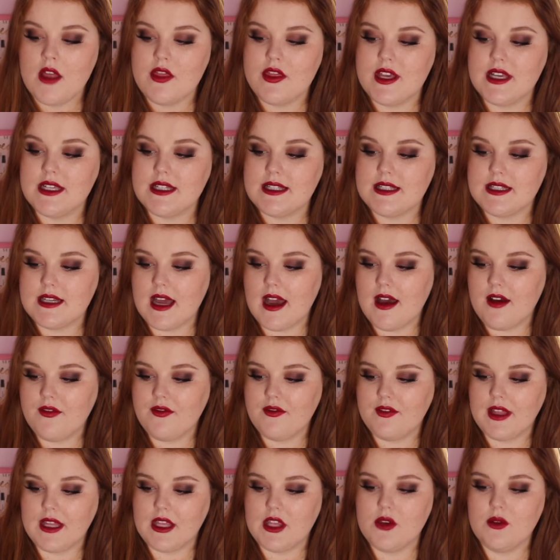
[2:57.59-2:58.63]
this
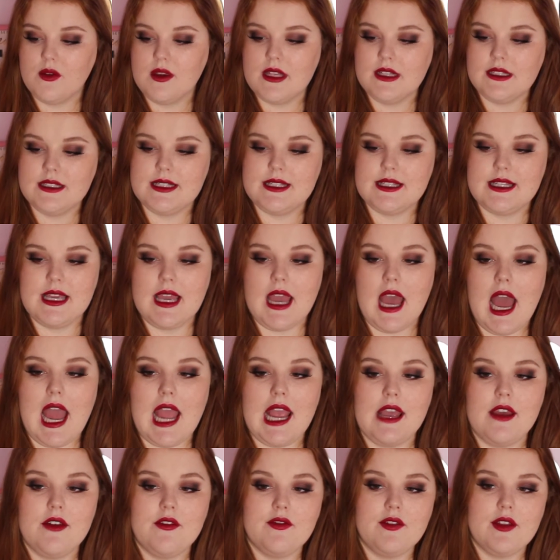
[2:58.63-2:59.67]
stuff, like you can see, I
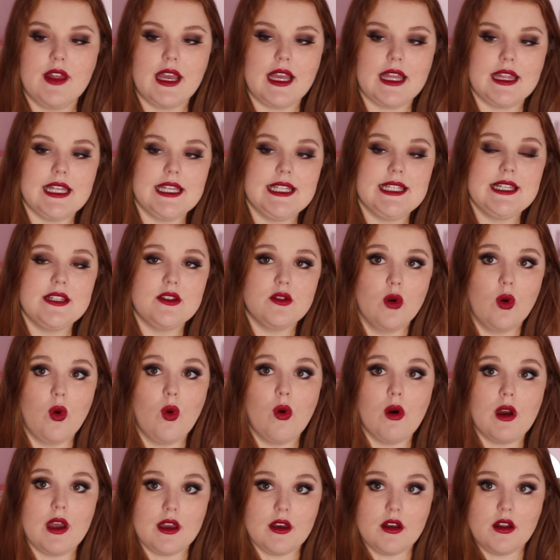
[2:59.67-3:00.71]
have like, this is
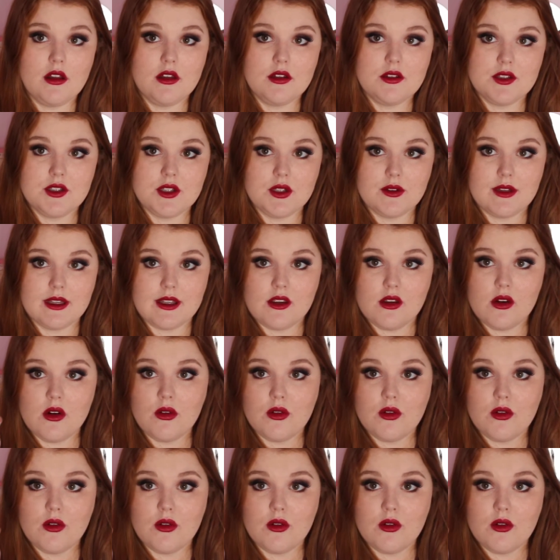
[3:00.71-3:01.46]
oil, so like you